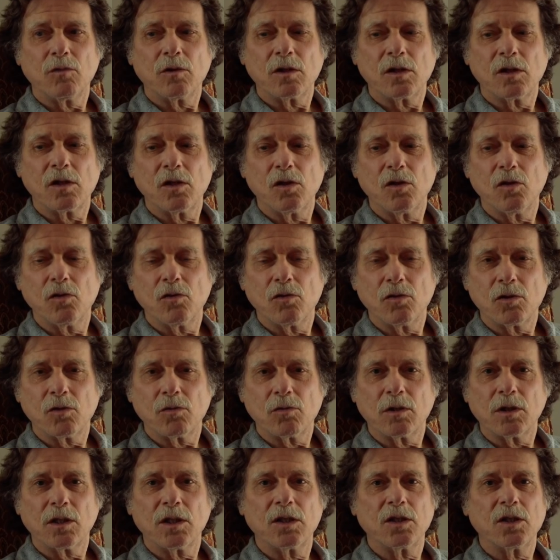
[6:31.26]
was
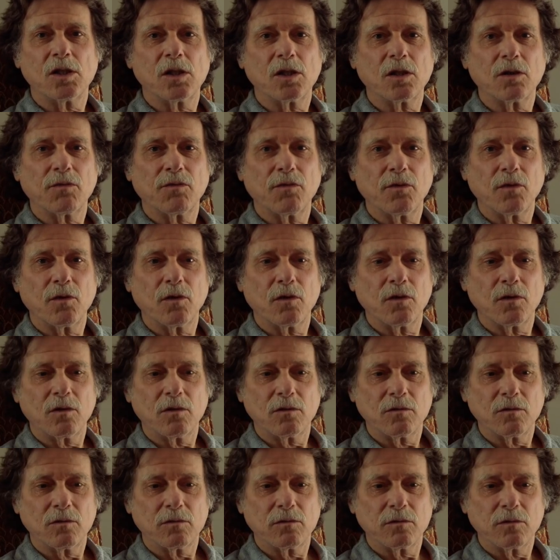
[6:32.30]
usually cheerful
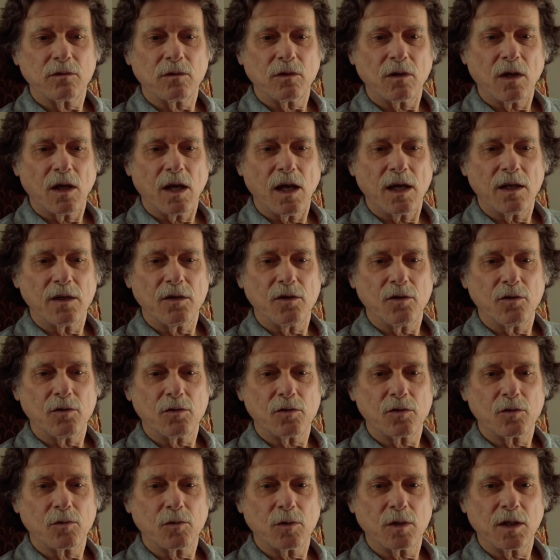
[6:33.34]
and
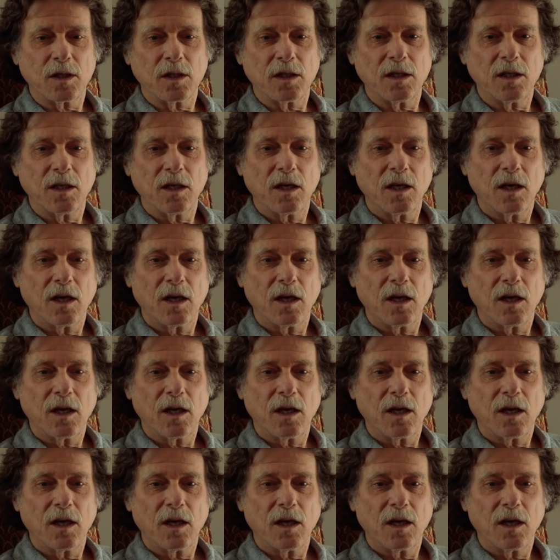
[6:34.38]
usually